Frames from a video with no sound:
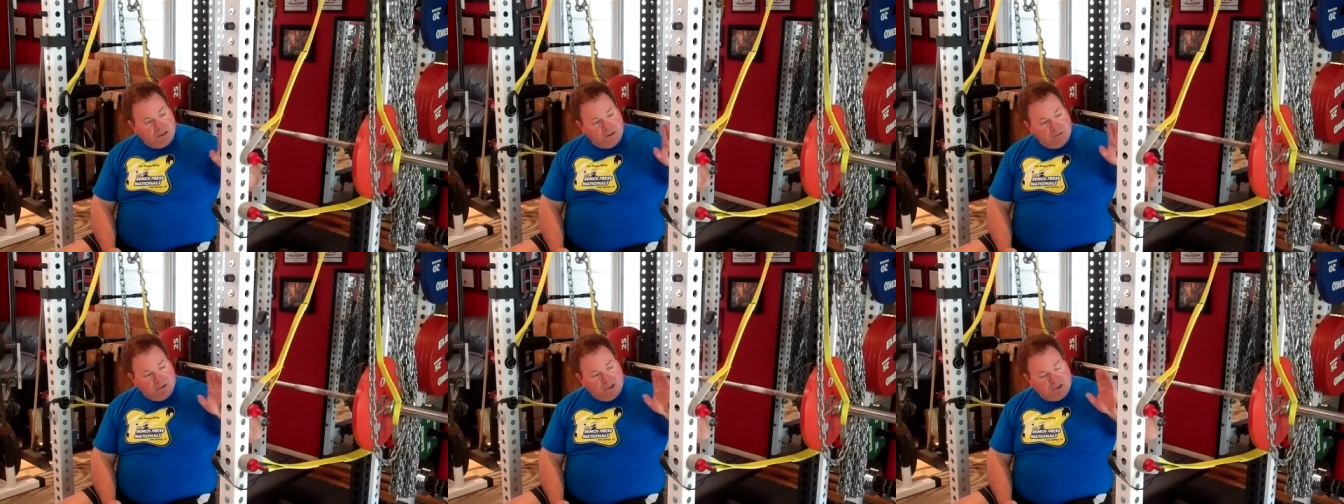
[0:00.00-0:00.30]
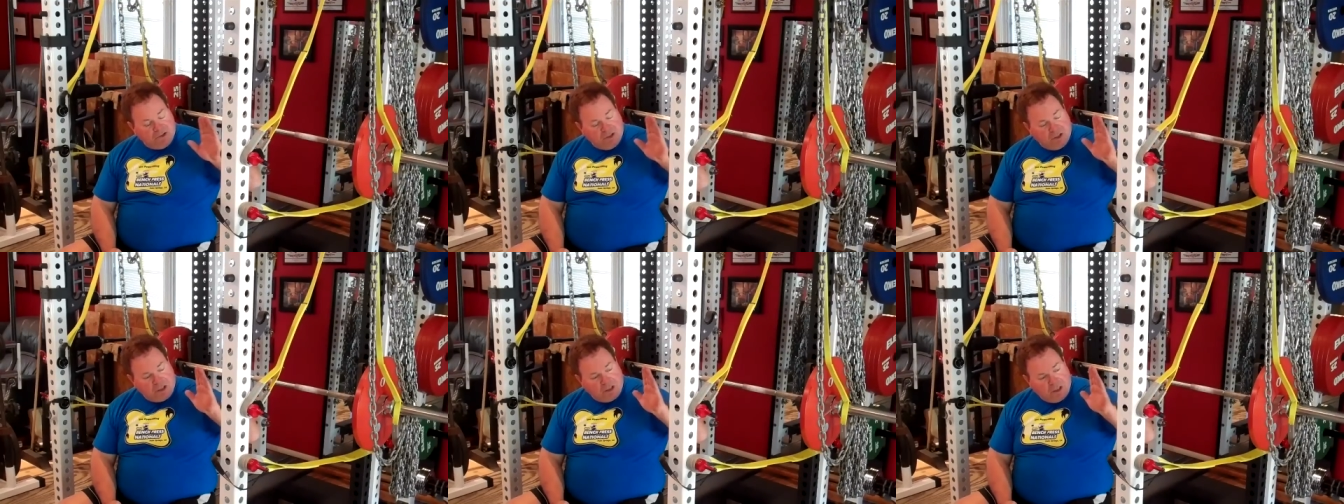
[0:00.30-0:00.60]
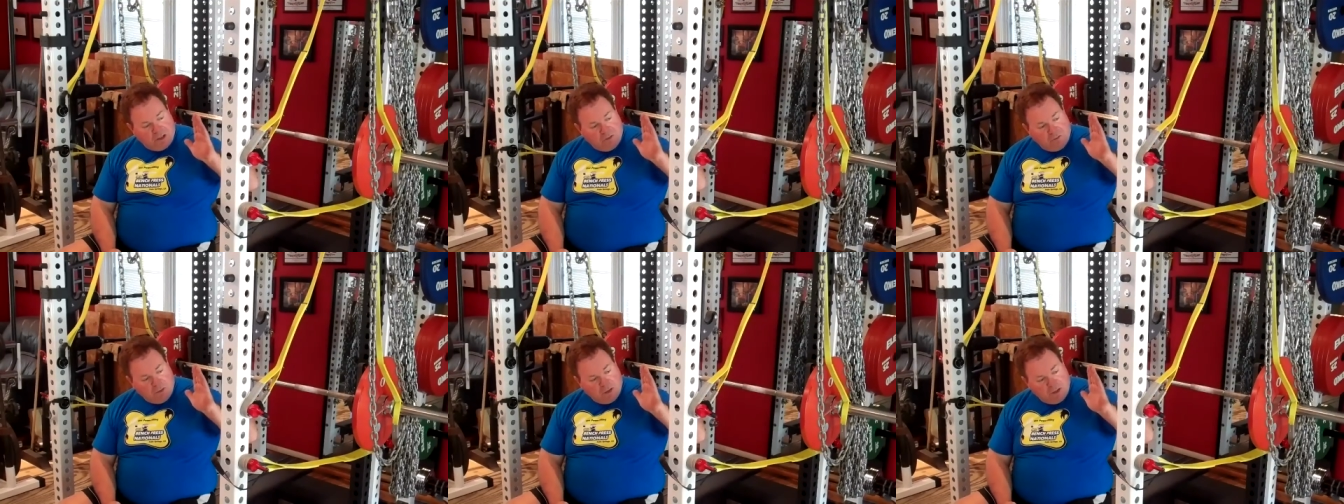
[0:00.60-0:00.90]
which you
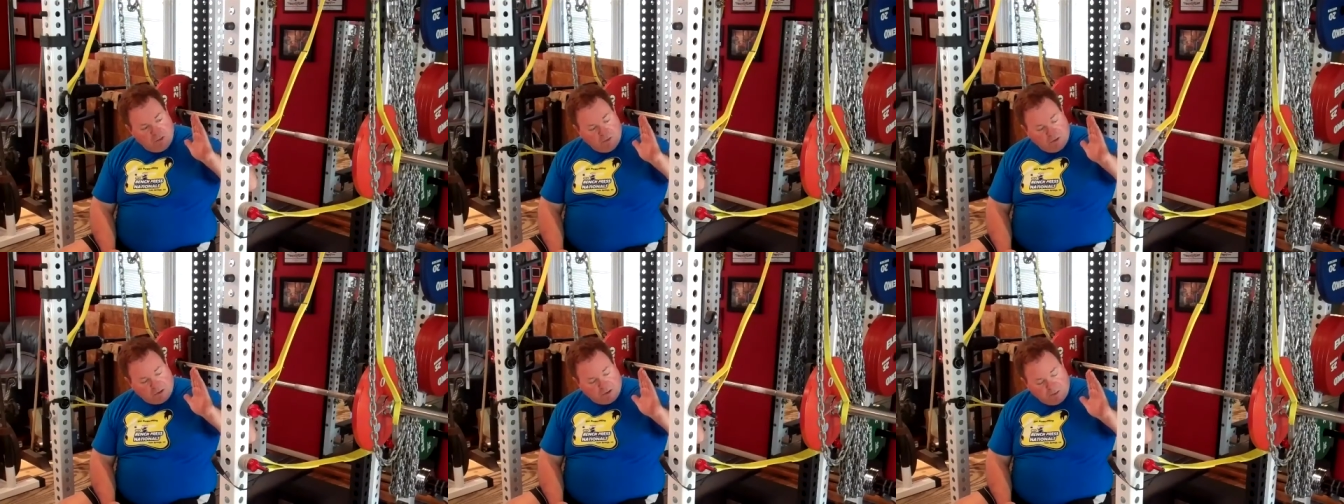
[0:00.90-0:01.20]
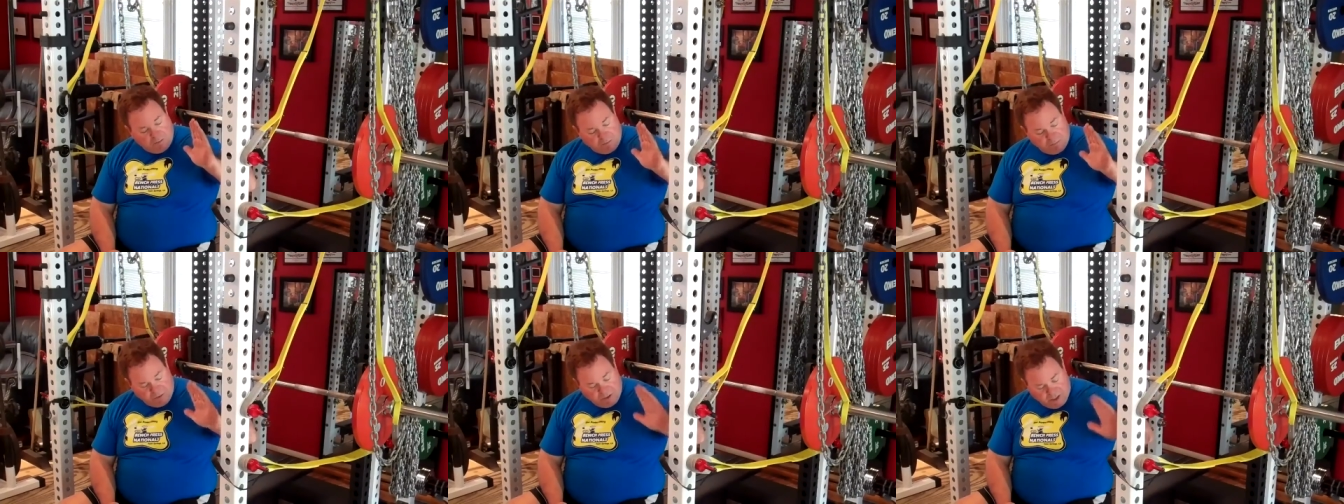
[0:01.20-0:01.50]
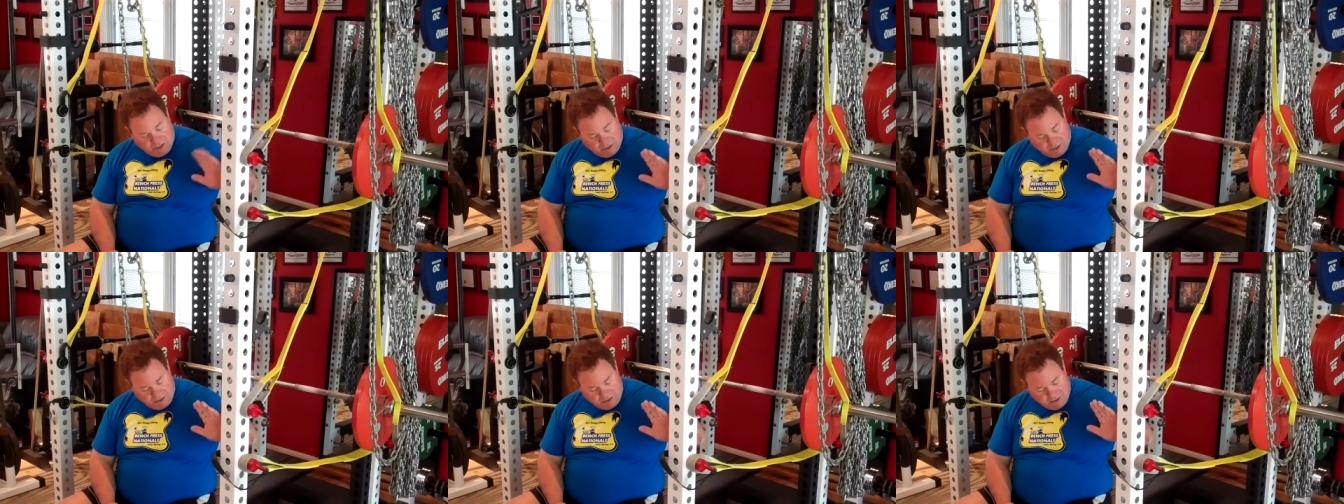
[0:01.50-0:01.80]
can rig with a
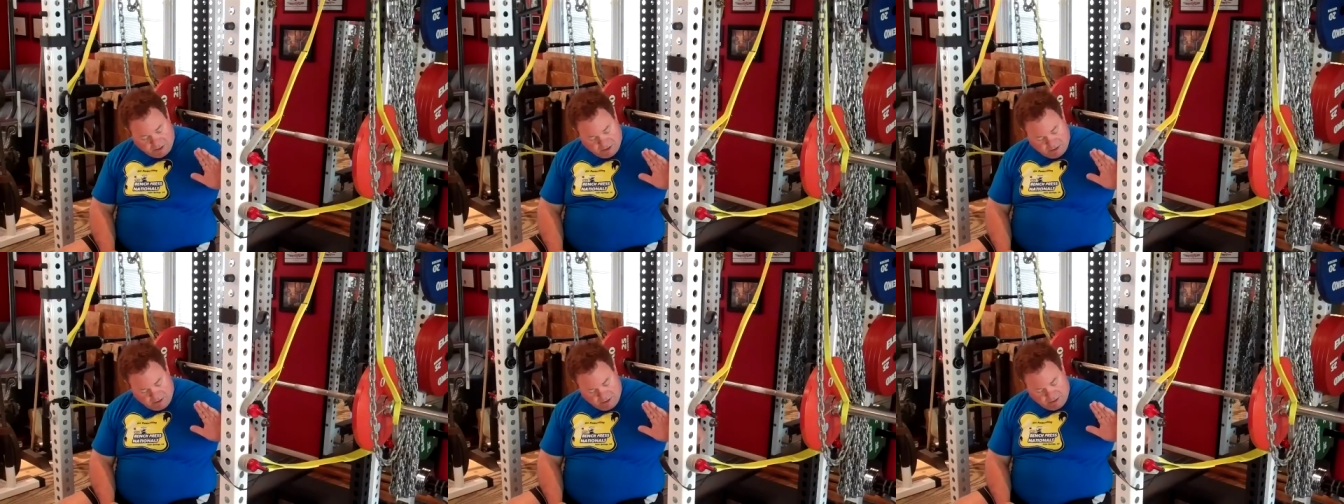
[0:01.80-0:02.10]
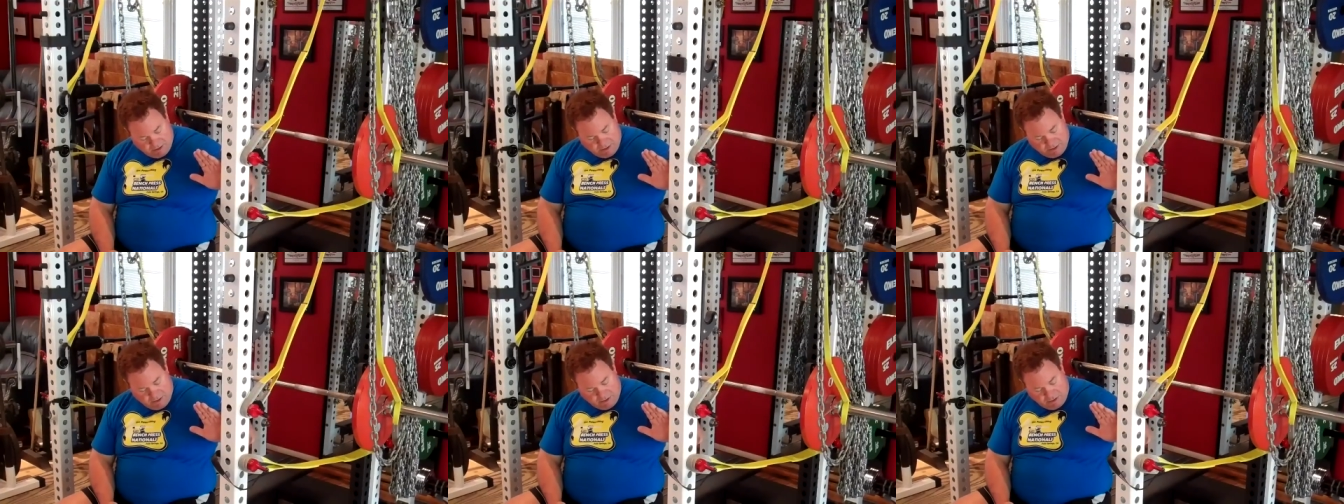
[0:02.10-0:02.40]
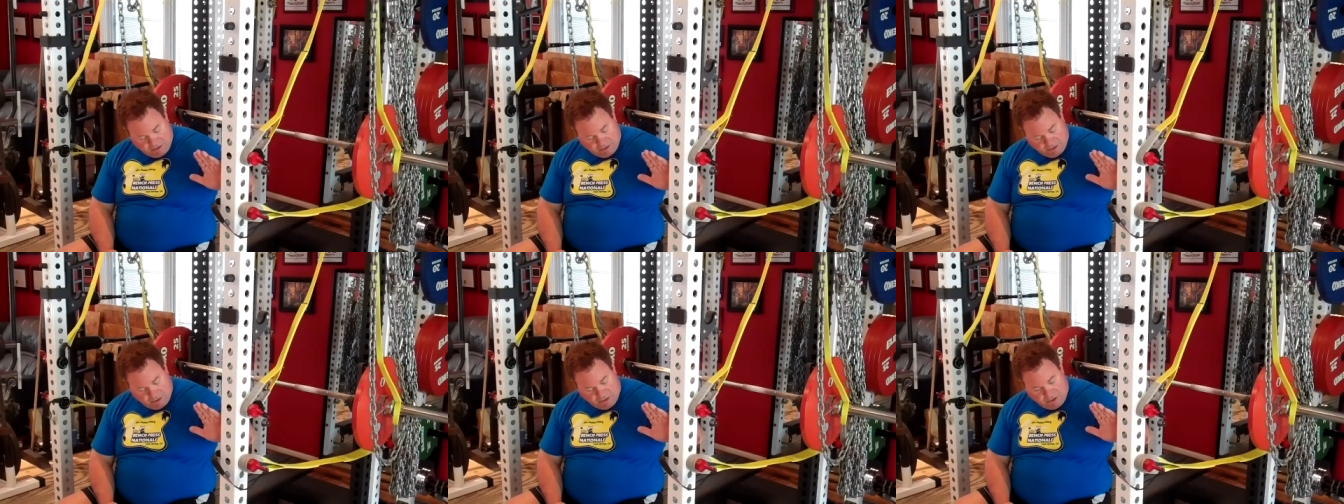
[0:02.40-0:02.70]
pin
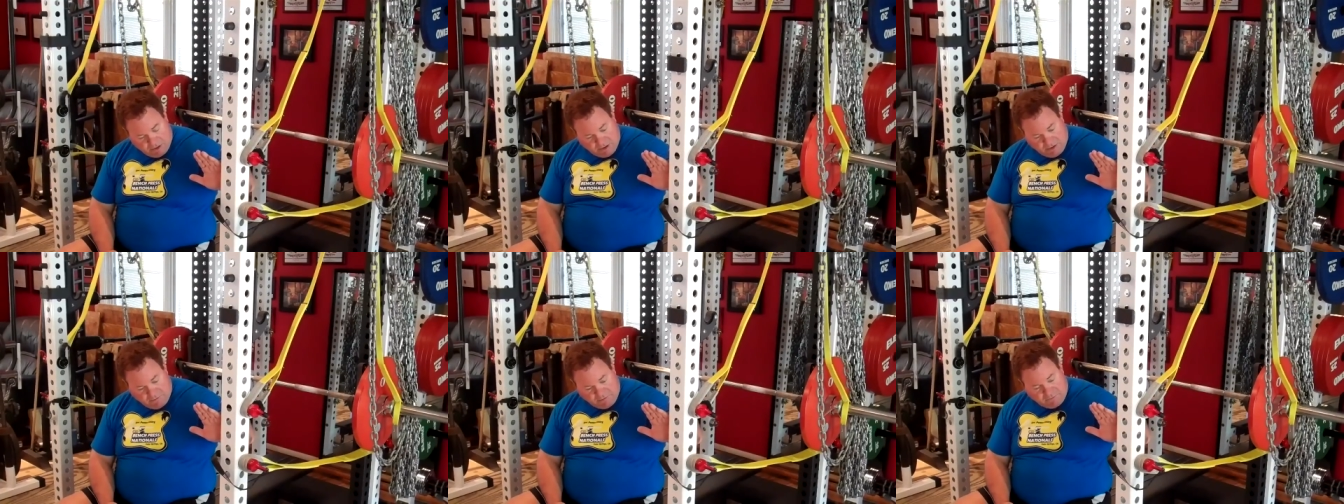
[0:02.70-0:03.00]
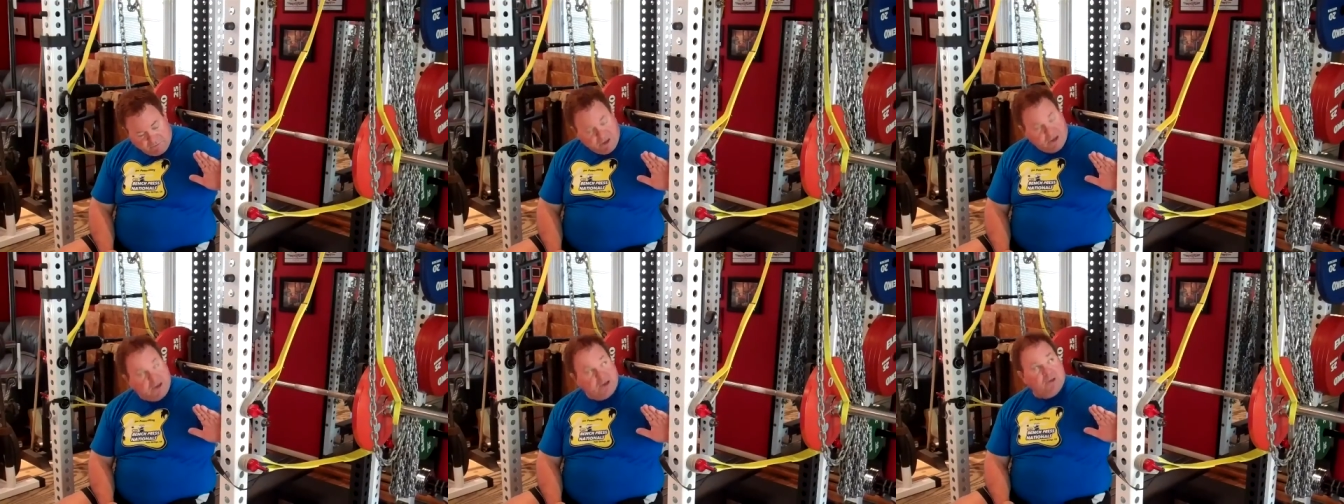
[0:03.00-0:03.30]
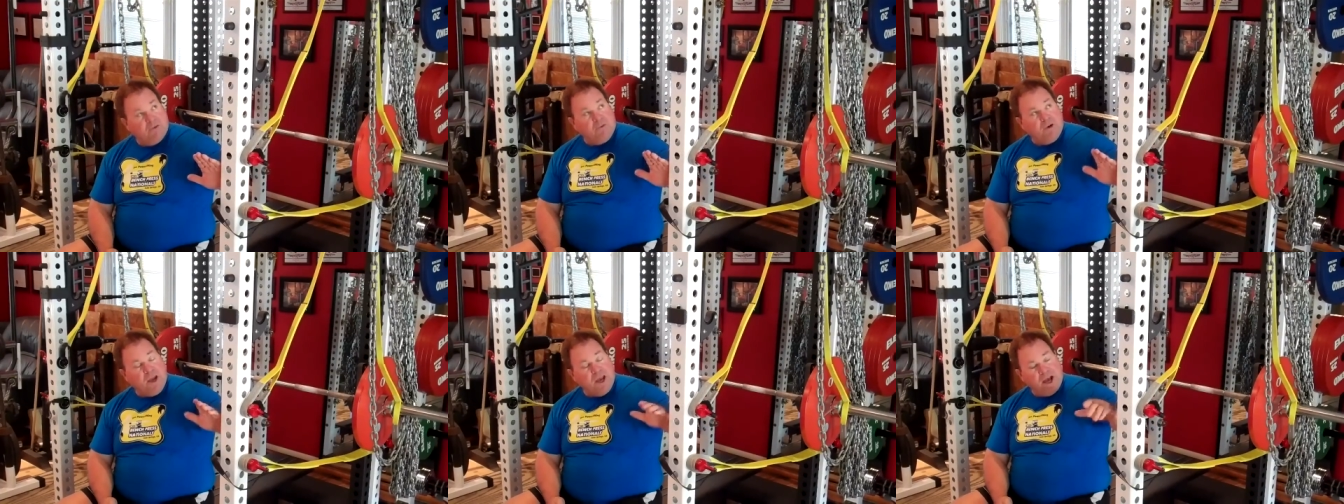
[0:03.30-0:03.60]
to the front of
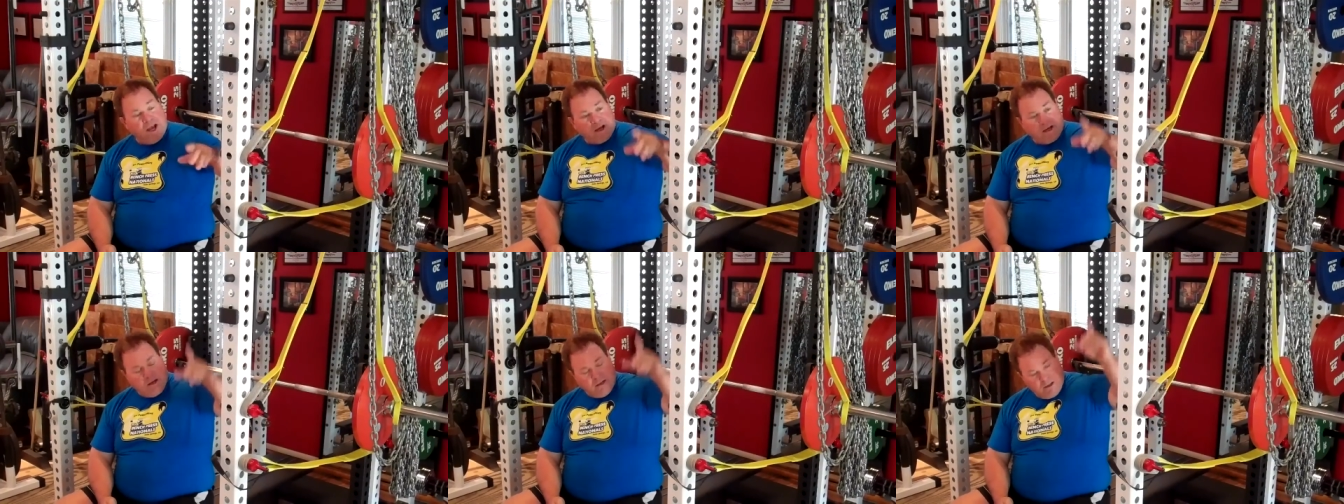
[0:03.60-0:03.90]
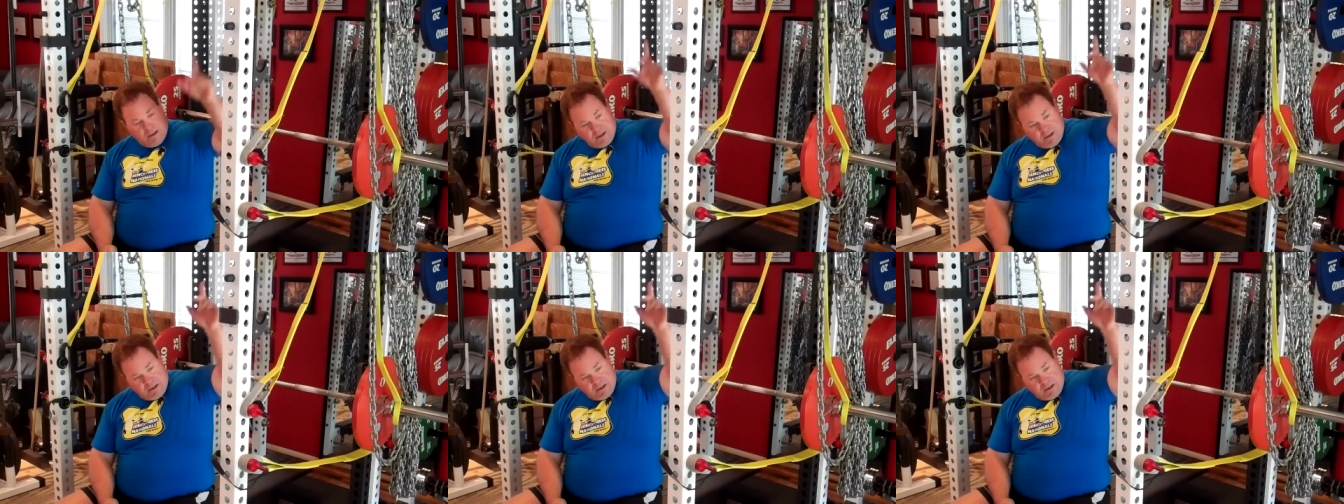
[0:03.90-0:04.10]
the rack,